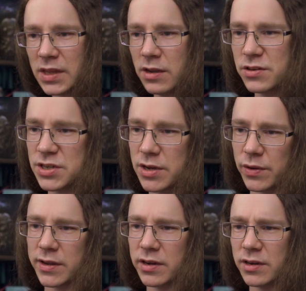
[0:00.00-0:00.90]
So you
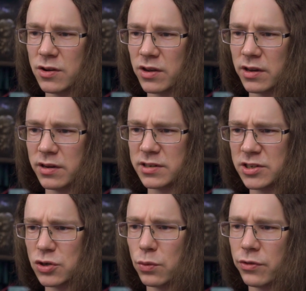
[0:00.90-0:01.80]
can unlock an
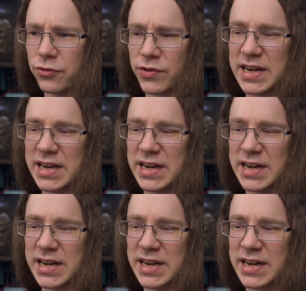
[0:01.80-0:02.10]
additional 3